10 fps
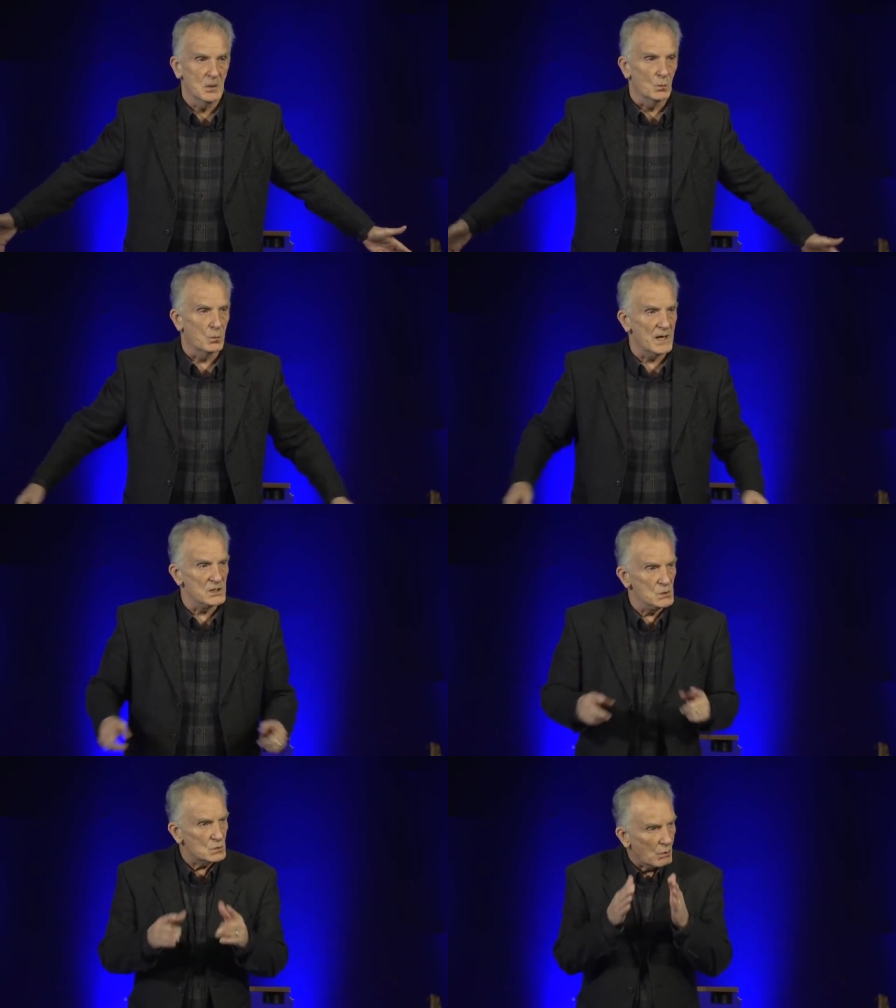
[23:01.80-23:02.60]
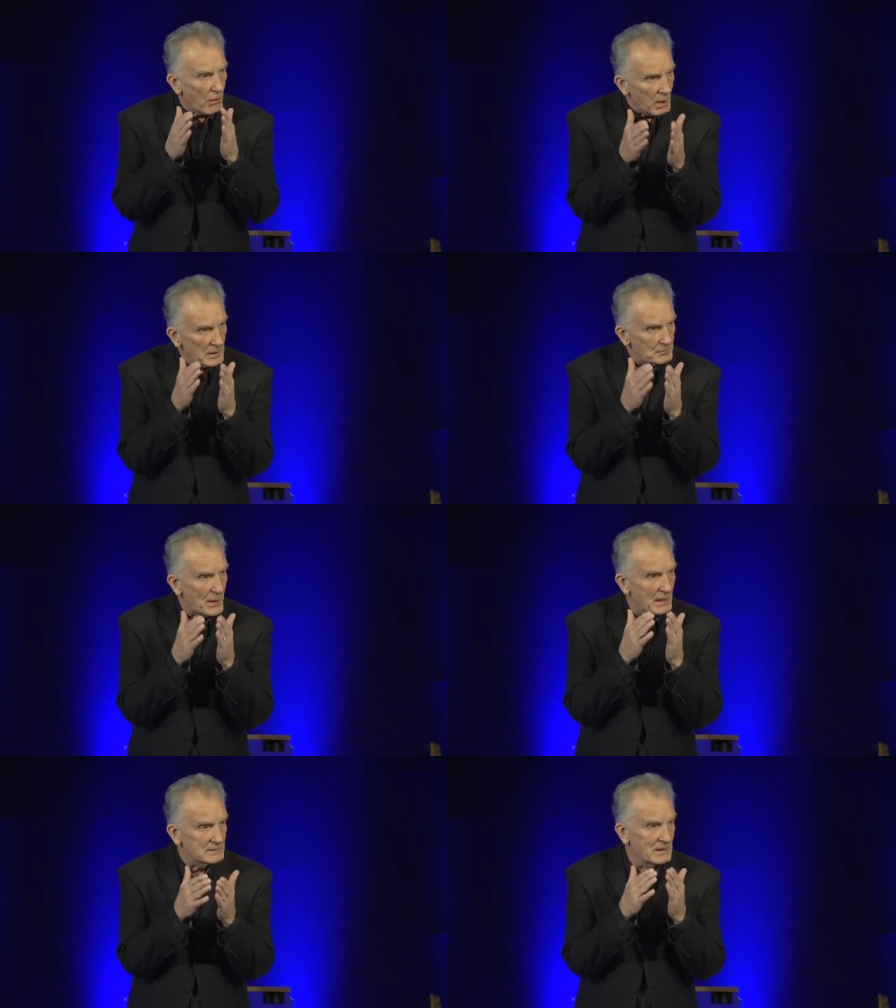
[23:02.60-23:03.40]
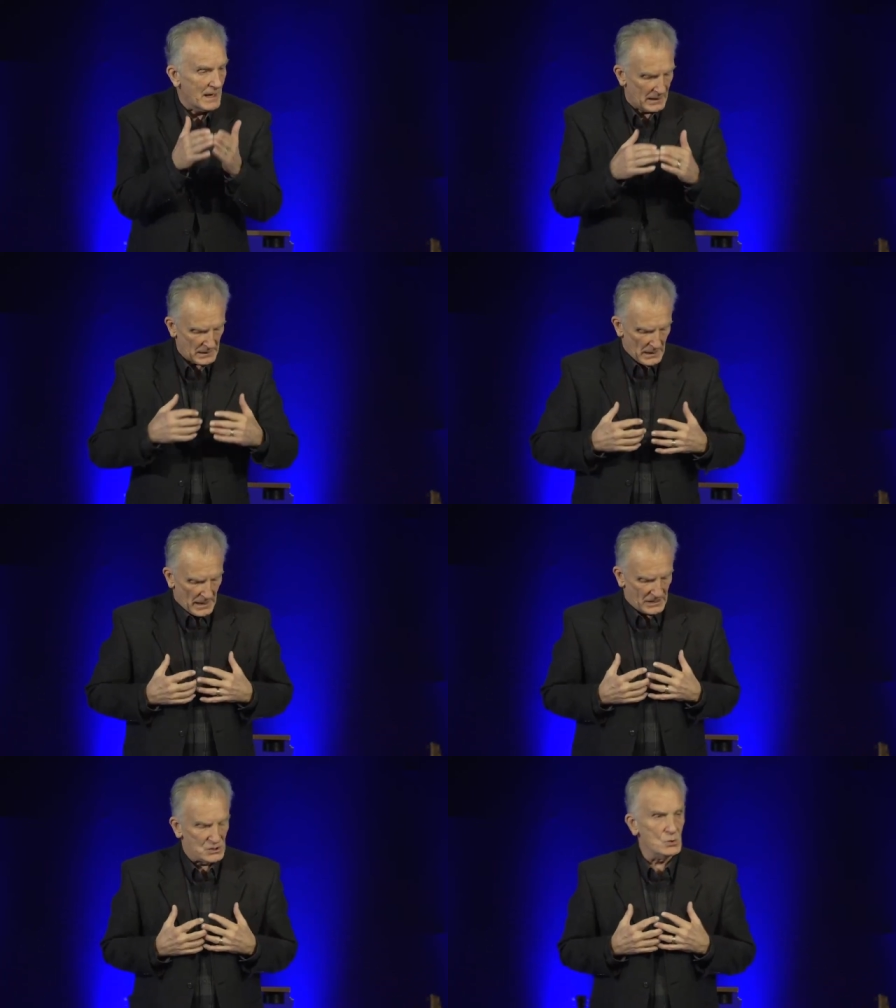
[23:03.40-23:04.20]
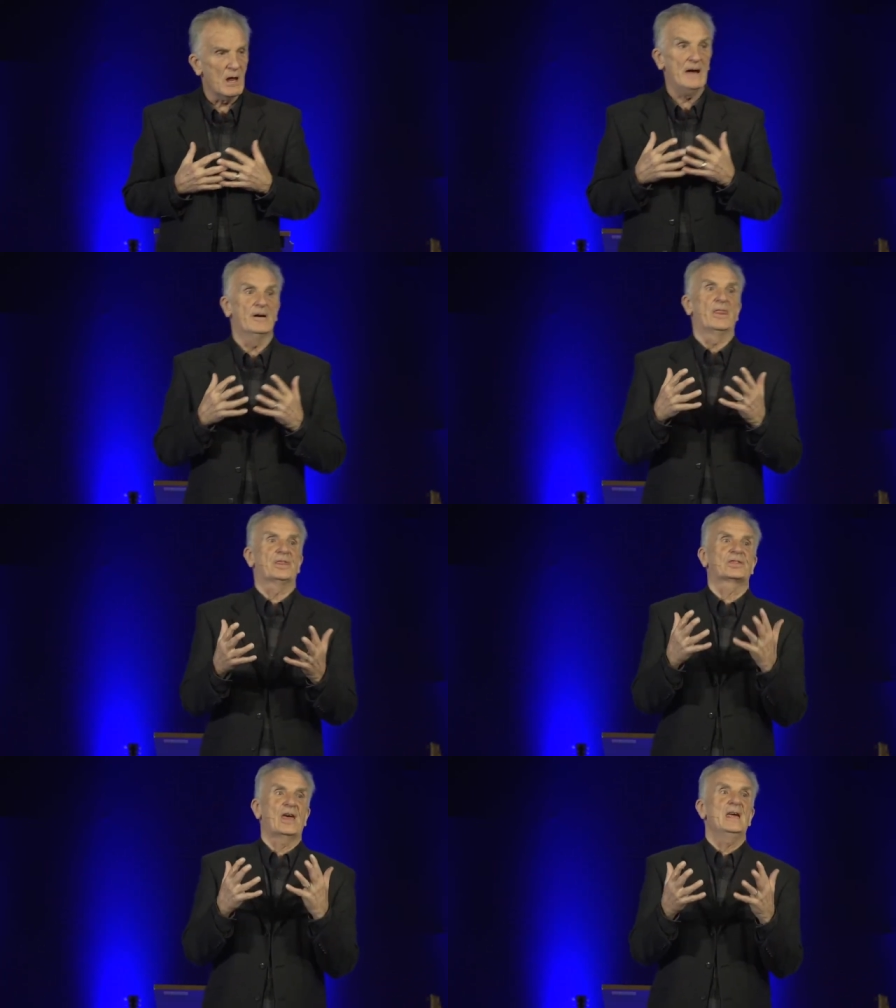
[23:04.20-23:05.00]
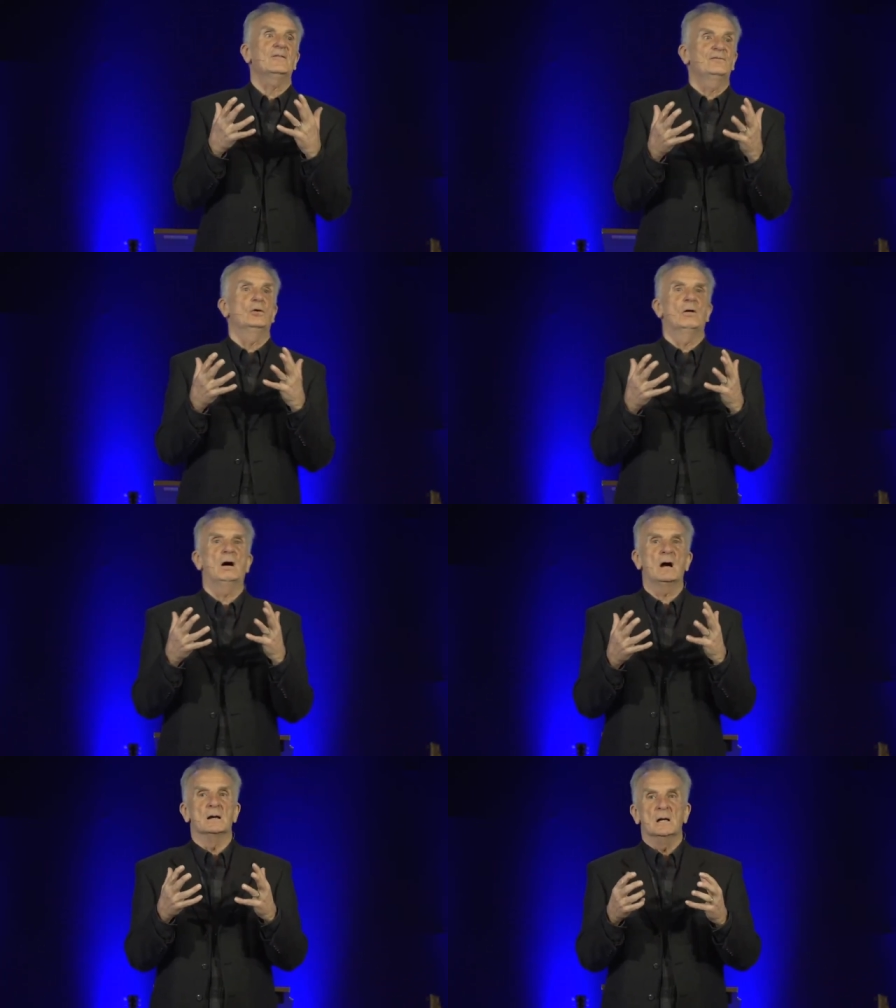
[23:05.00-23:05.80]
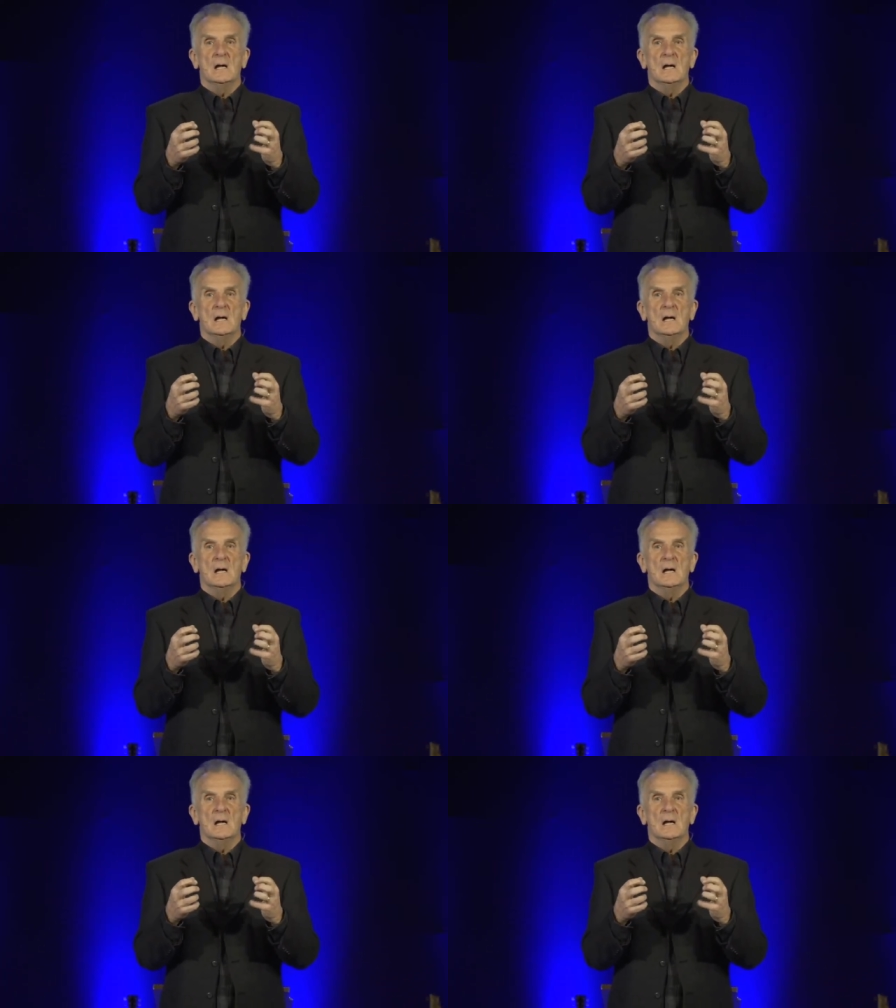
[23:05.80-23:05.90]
when you call upon God and you have a thankful heart,